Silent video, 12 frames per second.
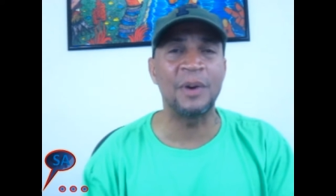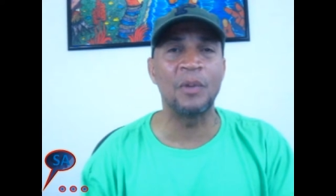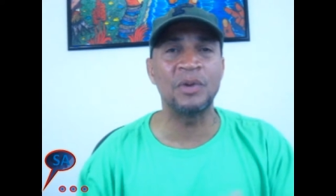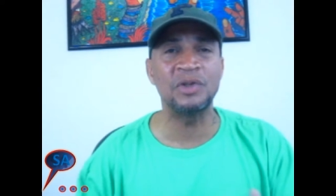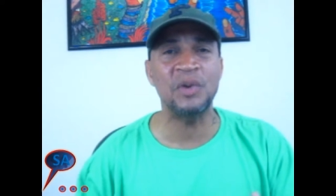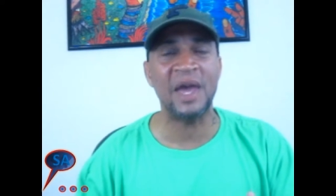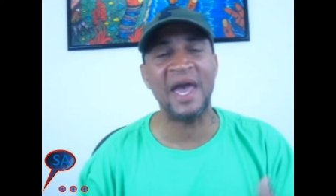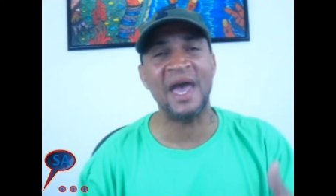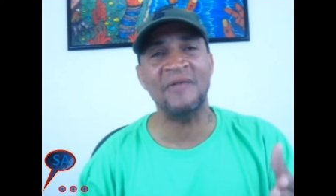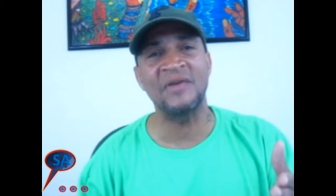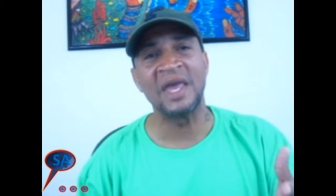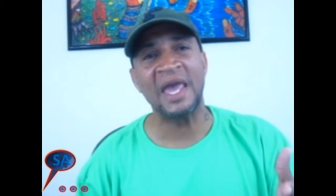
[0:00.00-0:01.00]
But when you
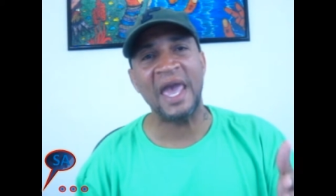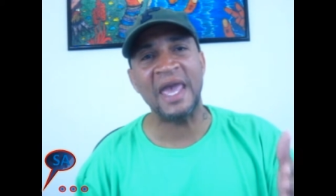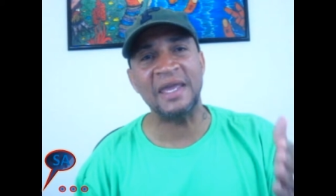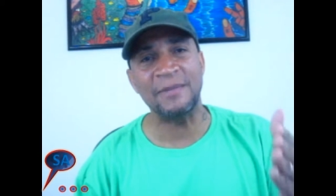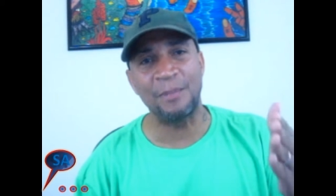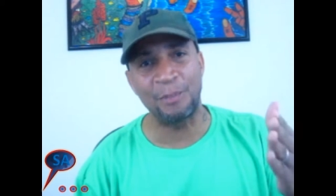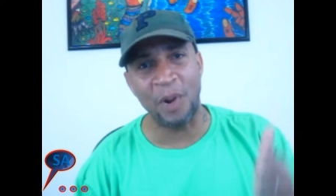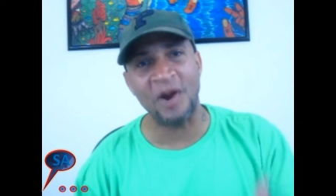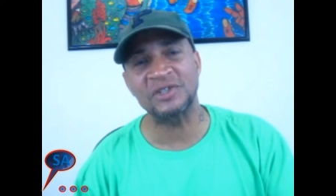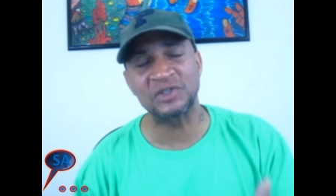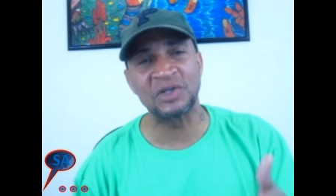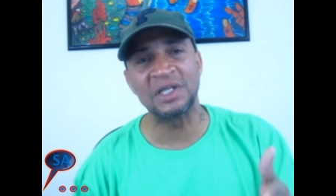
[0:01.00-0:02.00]
have a
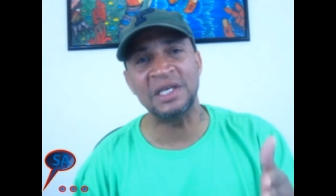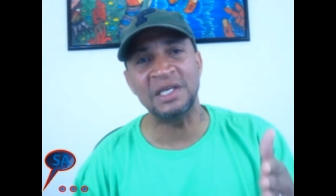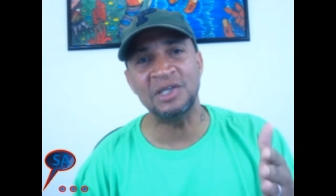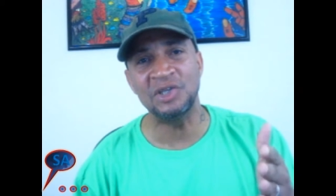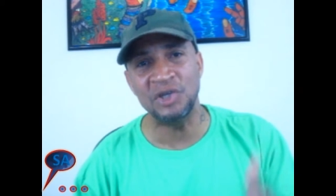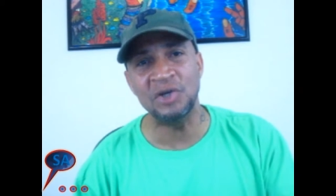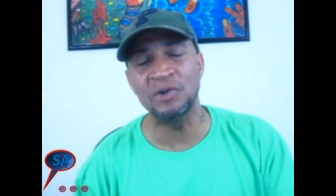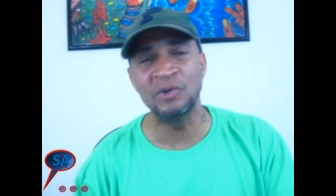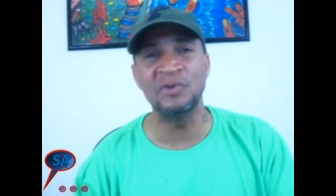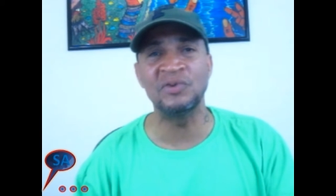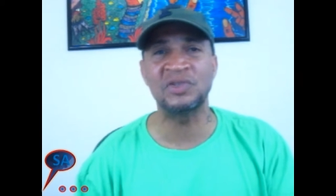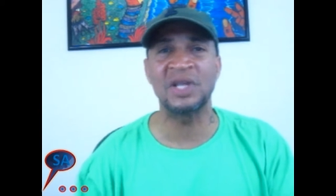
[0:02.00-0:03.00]
partially
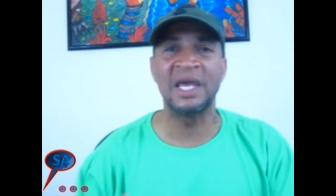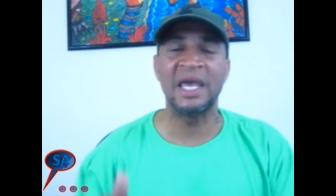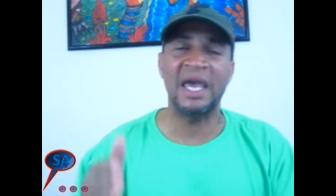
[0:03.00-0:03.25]
used